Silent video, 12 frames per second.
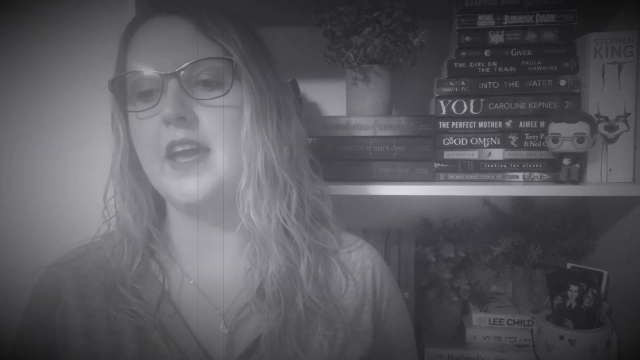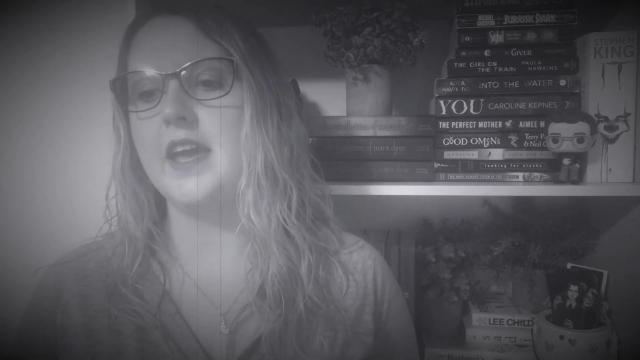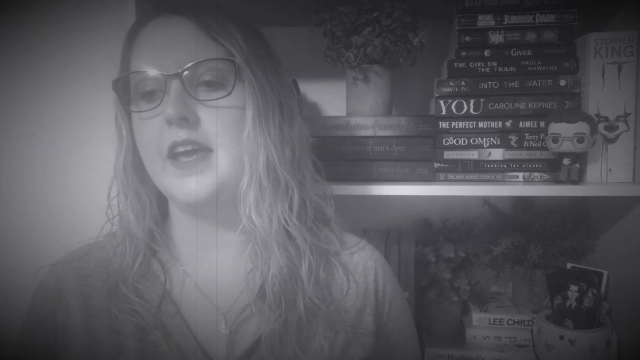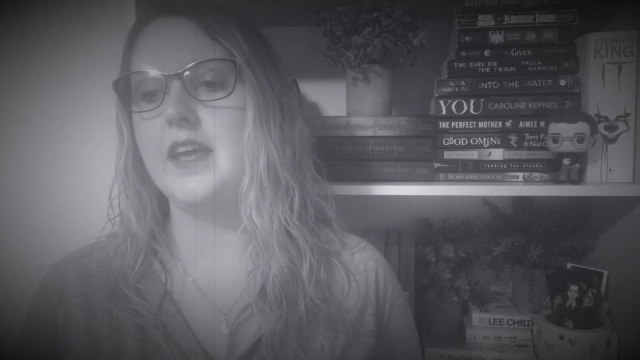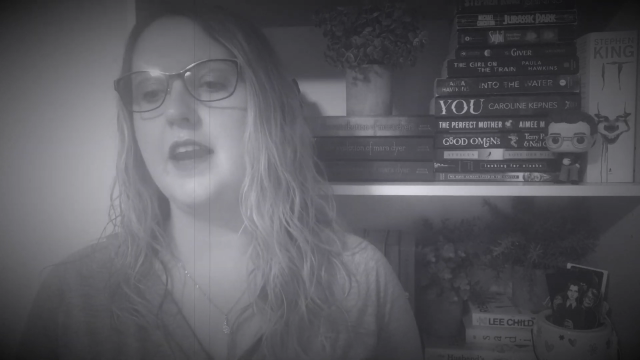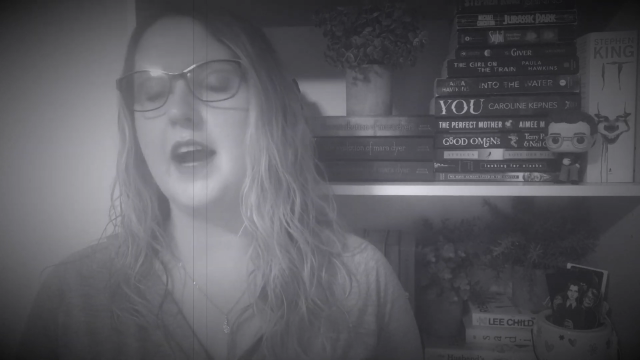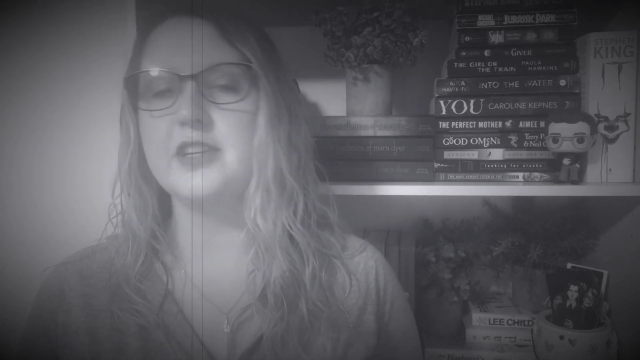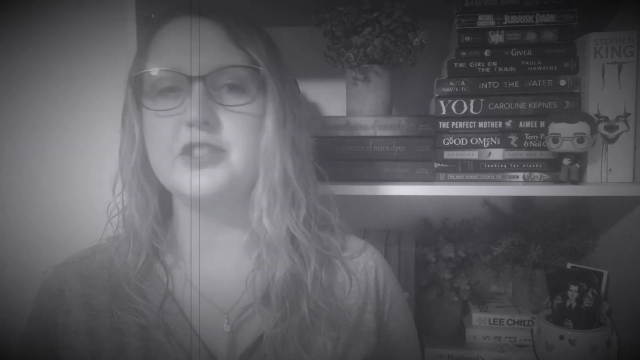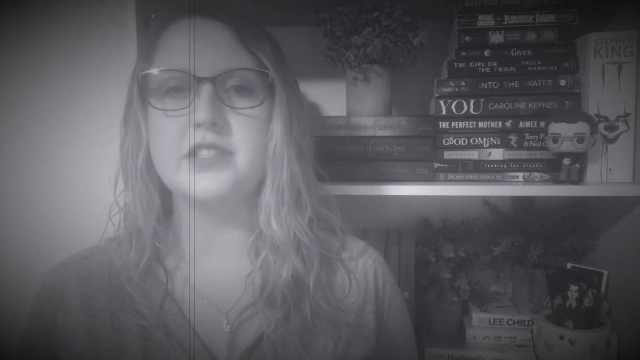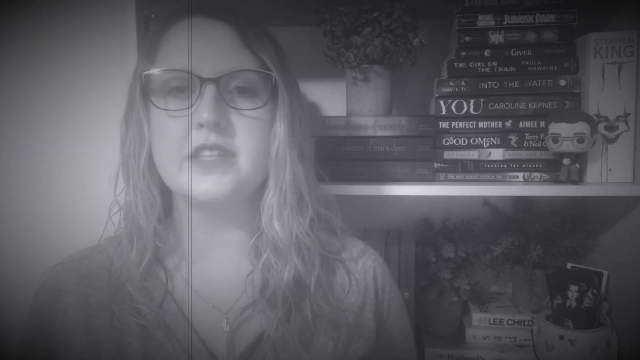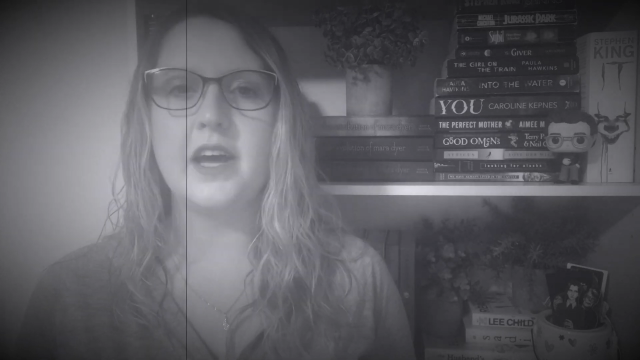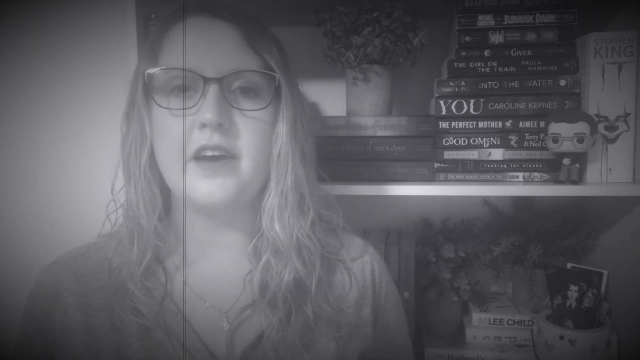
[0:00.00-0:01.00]
and I
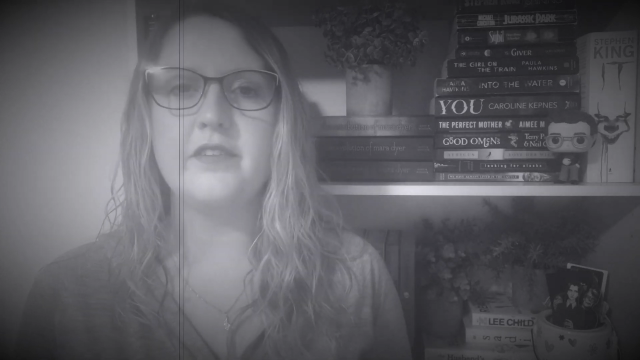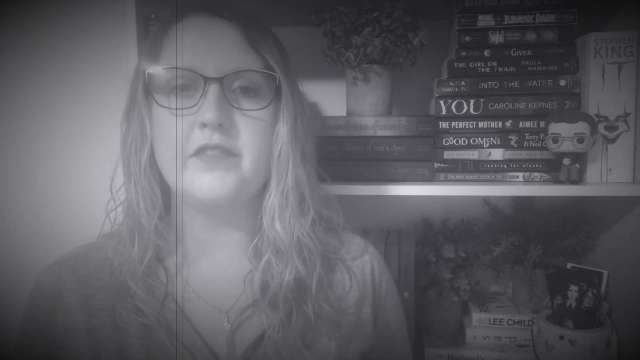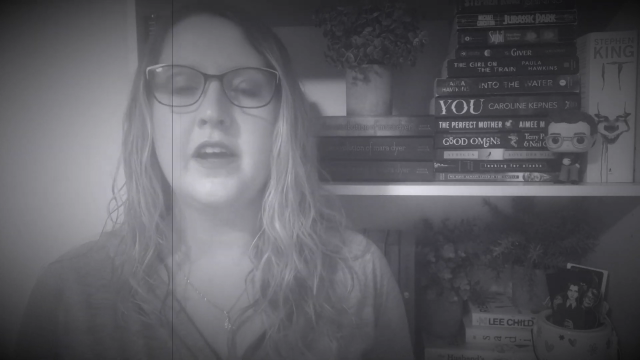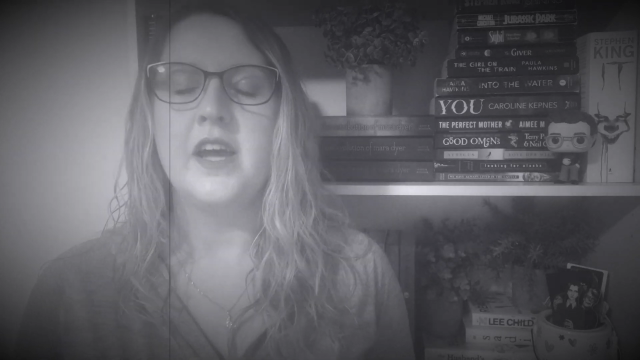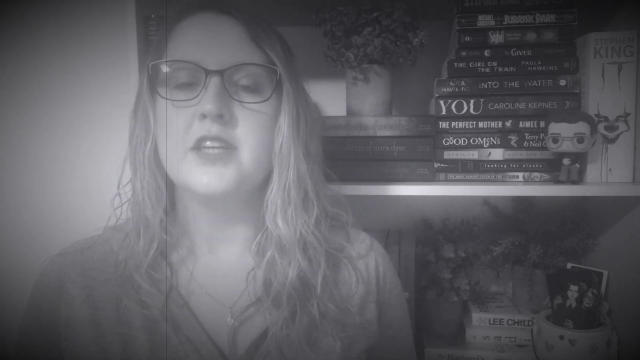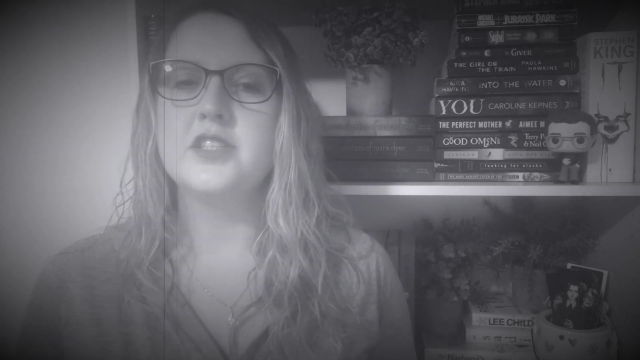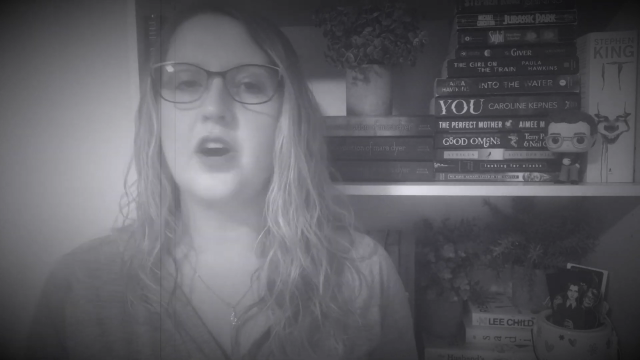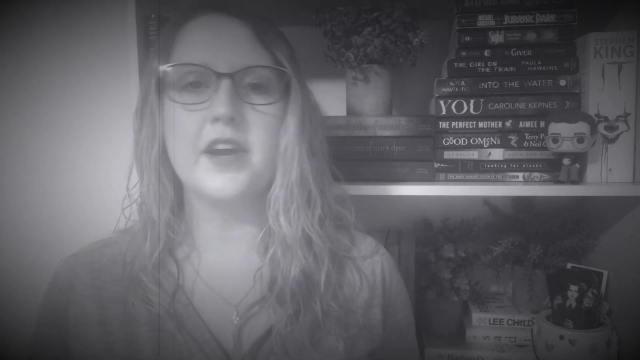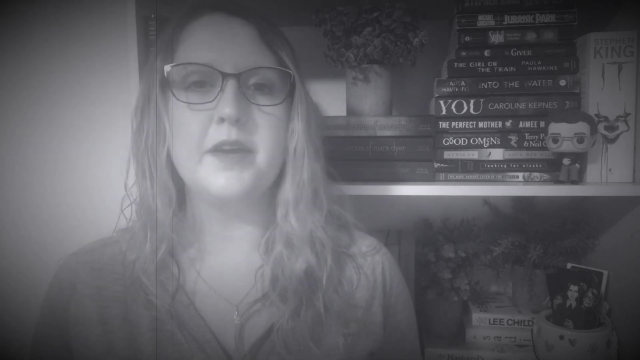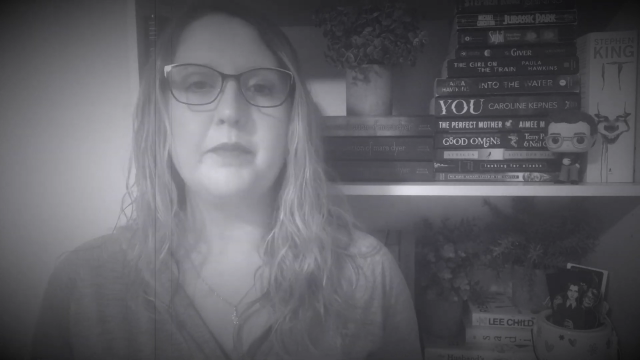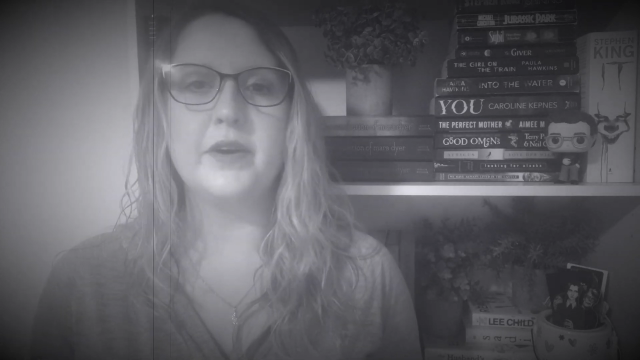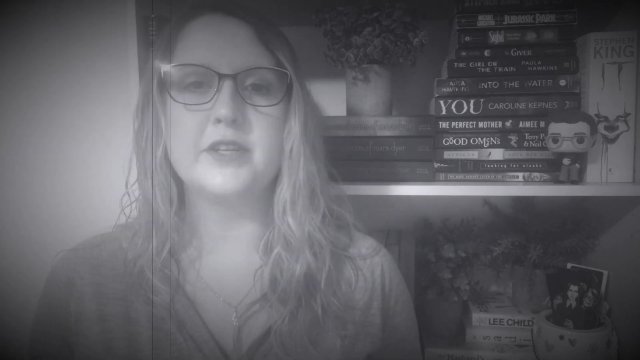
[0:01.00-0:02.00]
just love
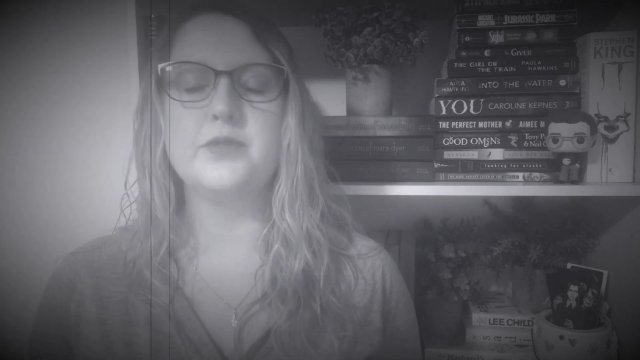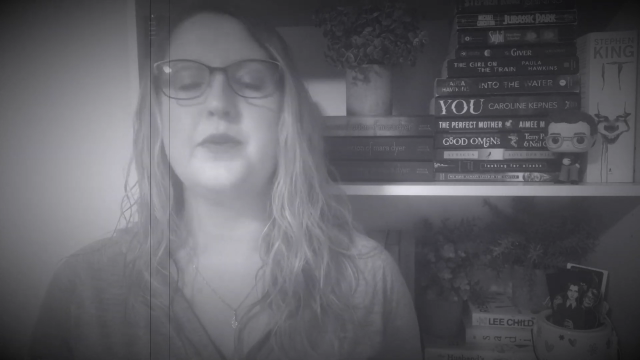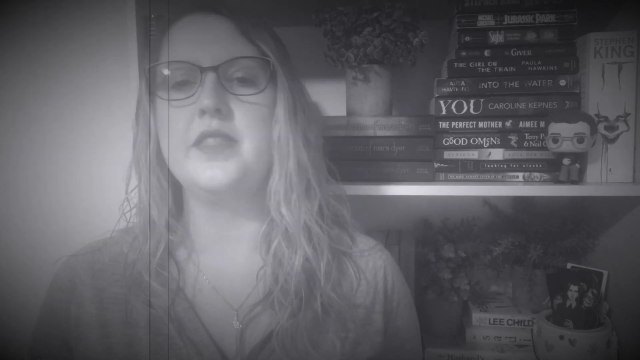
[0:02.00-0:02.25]
talking books